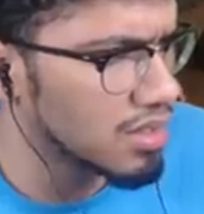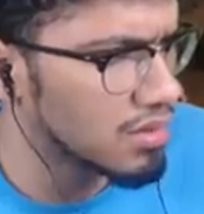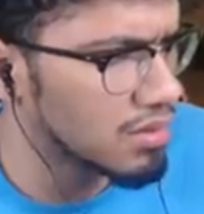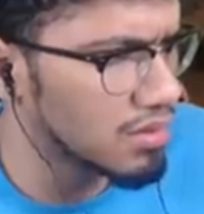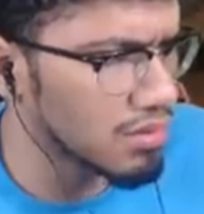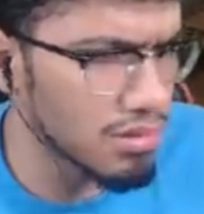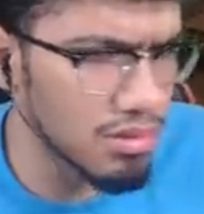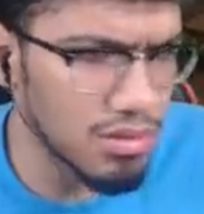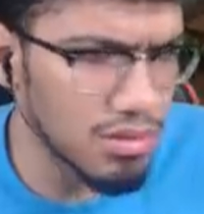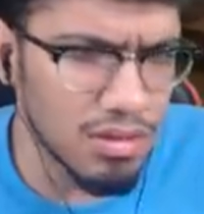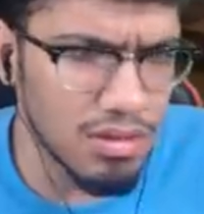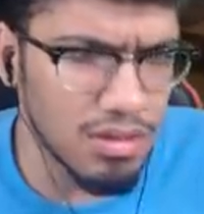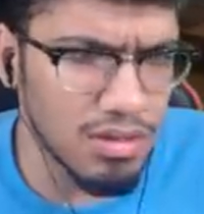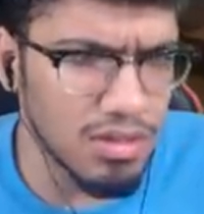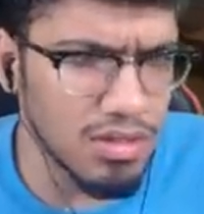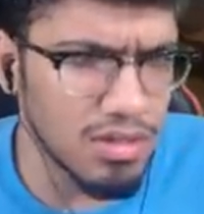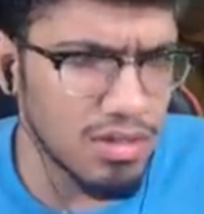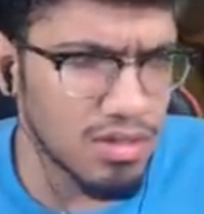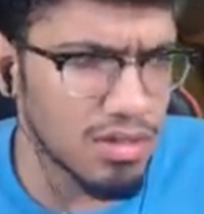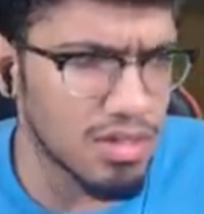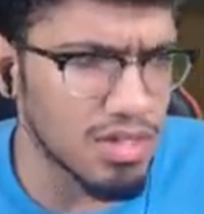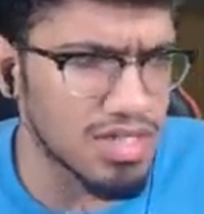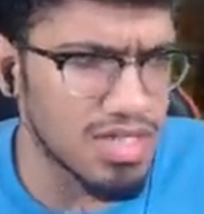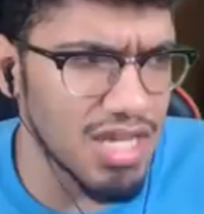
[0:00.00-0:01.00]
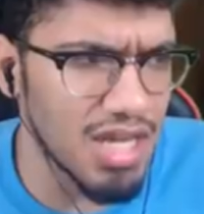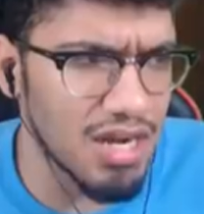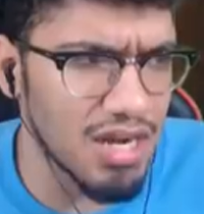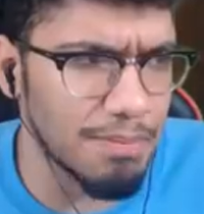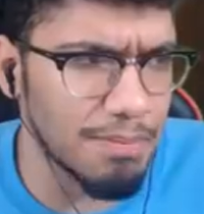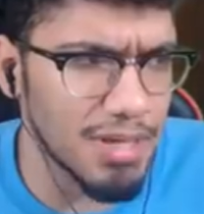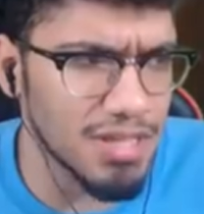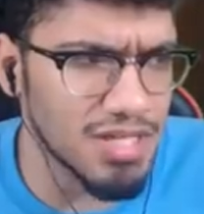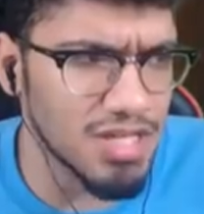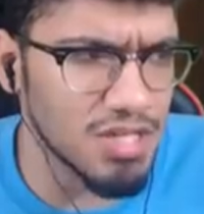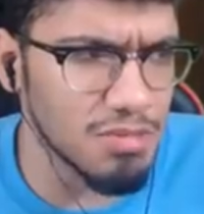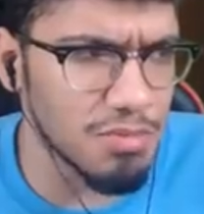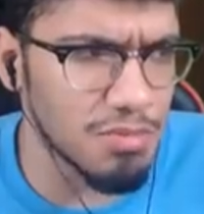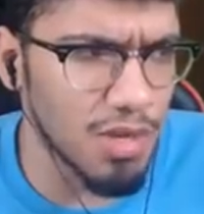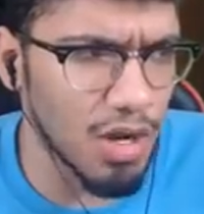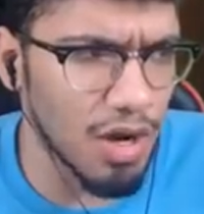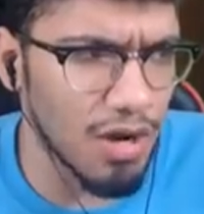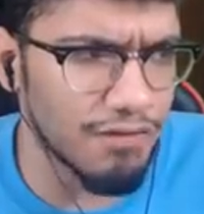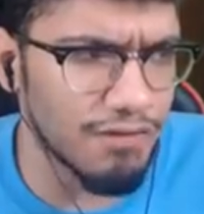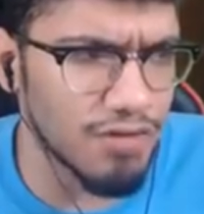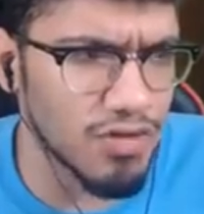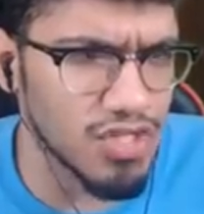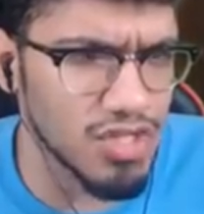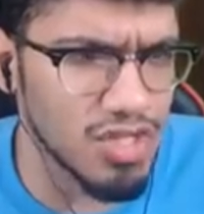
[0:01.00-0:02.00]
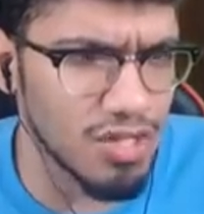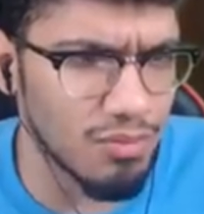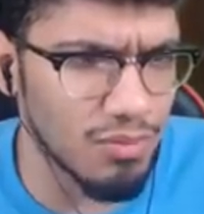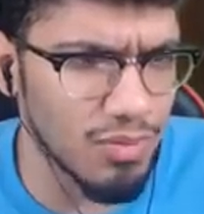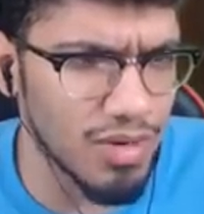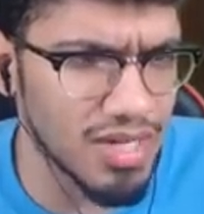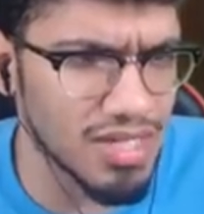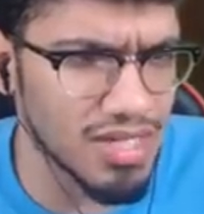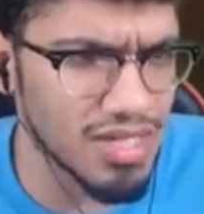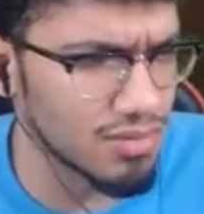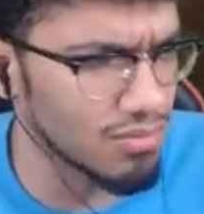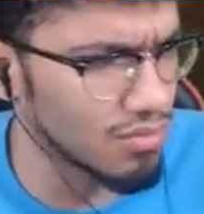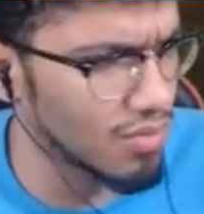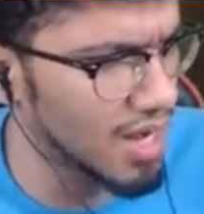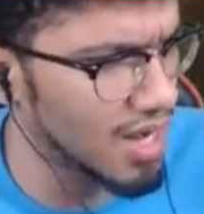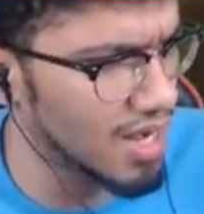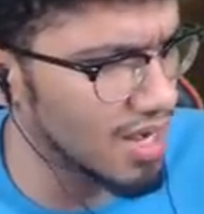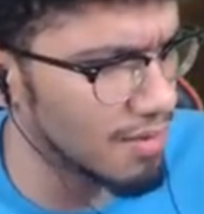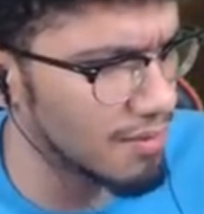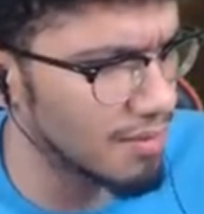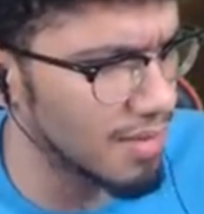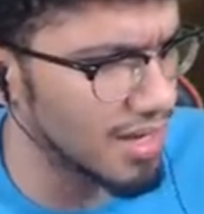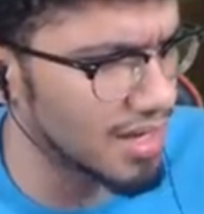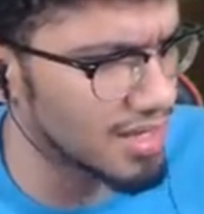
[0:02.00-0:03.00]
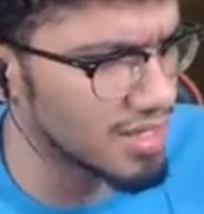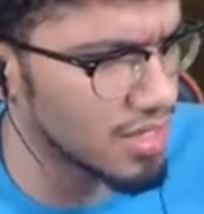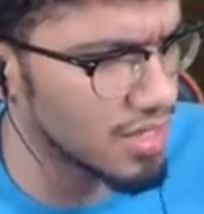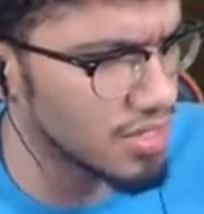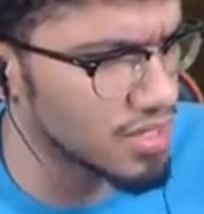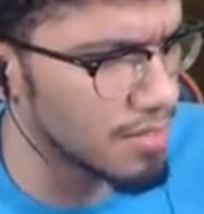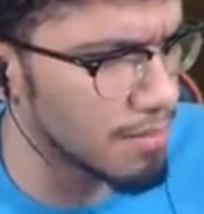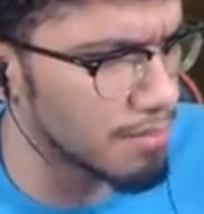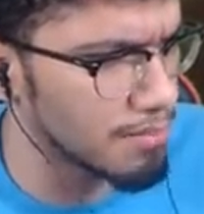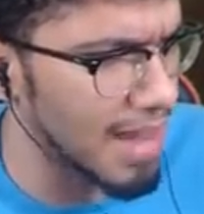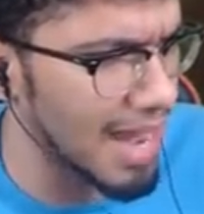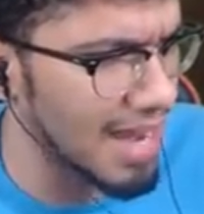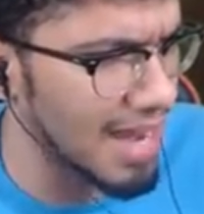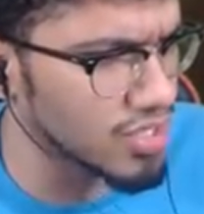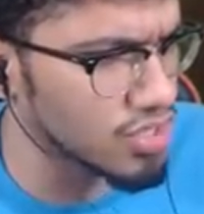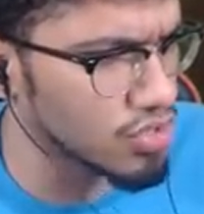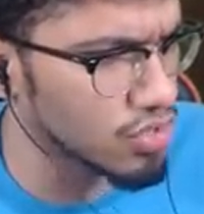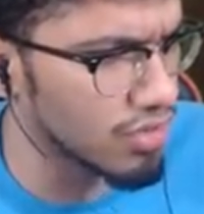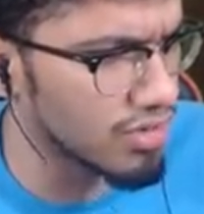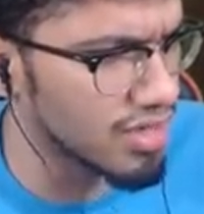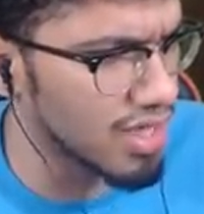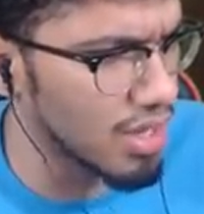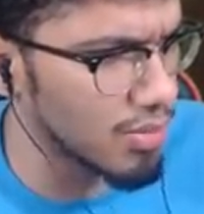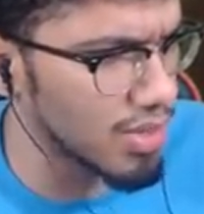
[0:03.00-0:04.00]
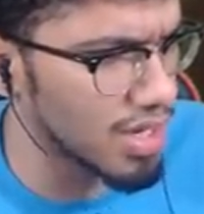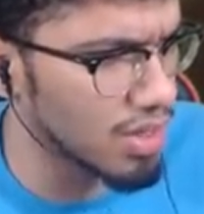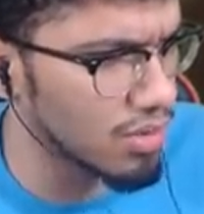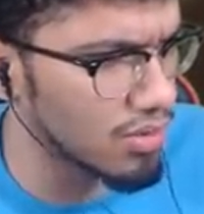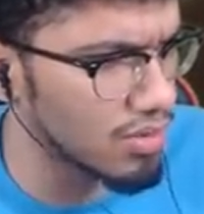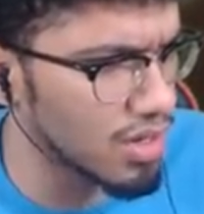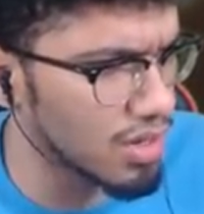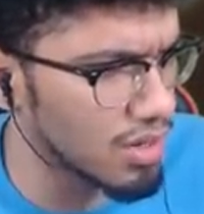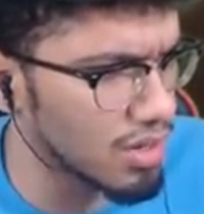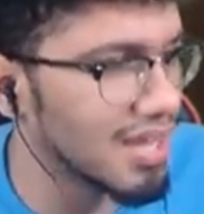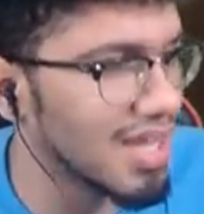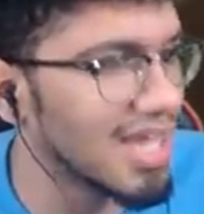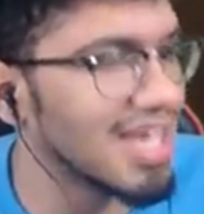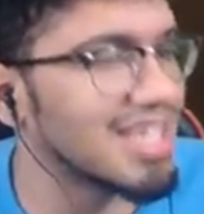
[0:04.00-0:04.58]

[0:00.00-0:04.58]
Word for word: Huh, he said it pisses me off for some reason. Wait a minute, is there some backstory that we don't know?